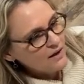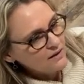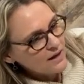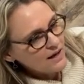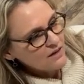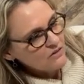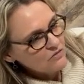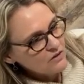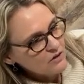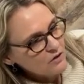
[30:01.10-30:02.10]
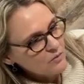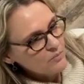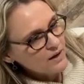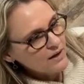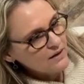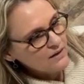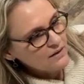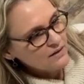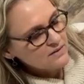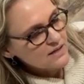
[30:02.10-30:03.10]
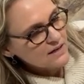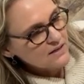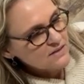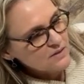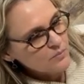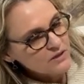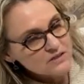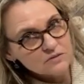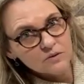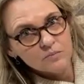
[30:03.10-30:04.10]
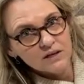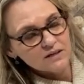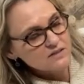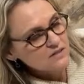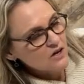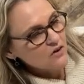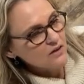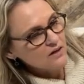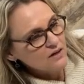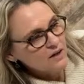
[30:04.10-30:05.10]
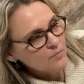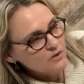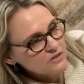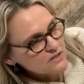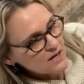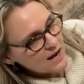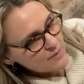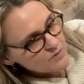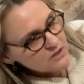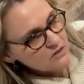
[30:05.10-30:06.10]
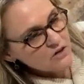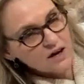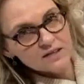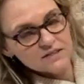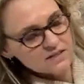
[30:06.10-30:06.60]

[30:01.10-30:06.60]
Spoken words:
length for you. But second simplest would be installing a couple snaps across